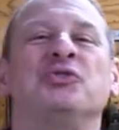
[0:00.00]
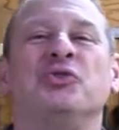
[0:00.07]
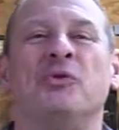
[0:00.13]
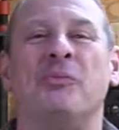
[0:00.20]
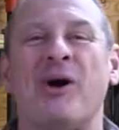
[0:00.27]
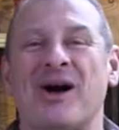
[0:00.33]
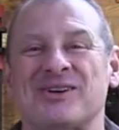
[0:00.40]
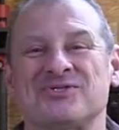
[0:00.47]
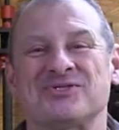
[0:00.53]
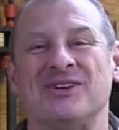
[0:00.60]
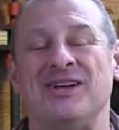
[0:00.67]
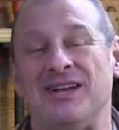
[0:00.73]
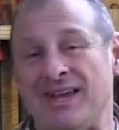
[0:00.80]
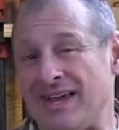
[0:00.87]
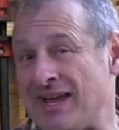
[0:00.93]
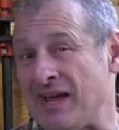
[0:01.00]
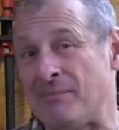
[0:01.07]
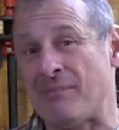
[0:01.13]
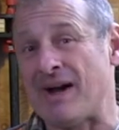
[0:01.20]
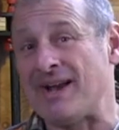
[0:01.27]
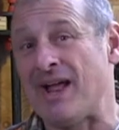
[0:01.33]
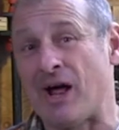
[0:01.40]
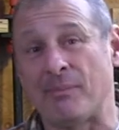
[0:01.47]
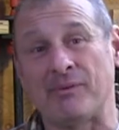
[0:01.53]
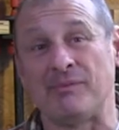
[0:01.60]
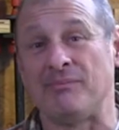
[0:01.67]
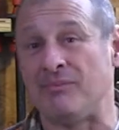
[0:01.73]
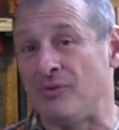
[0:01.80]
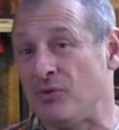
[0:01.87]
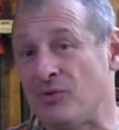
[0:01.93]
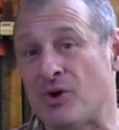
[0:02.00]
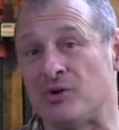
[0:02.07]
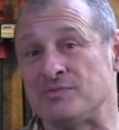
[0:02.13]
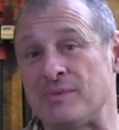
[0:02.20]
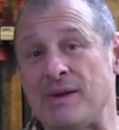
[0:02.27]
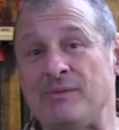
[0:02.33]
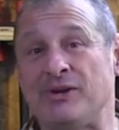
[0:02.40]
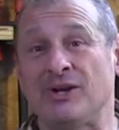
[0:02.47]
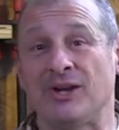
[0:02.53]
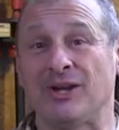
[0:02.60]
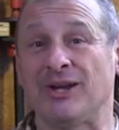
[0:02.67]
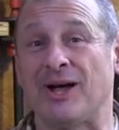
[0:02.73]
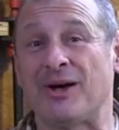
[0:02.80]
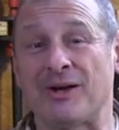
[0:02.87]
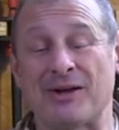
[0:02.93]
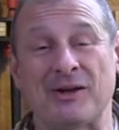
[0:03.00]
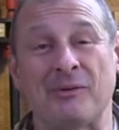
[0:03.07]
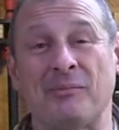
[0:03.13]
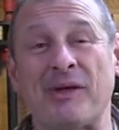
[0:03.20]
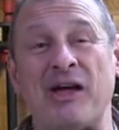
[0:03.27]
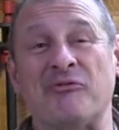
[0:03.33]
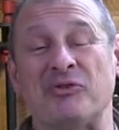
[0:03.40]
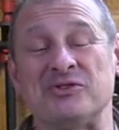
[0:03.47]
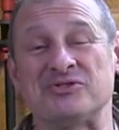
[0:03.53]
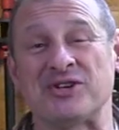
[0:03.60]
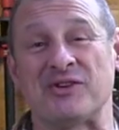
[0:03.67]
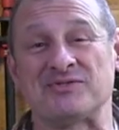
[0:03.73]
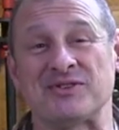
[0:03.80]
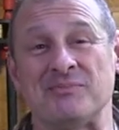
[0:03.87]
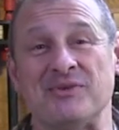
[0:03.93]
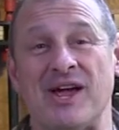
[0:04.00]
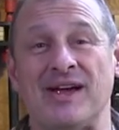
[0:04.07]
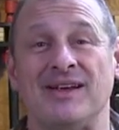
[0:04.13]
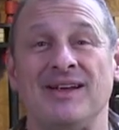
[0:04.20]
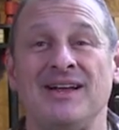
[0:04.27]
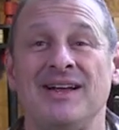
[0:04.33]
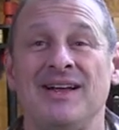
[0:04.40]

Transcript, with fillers: toolbox. It might help and who knows, maybe it'll, uh, it'll pay for itself someday.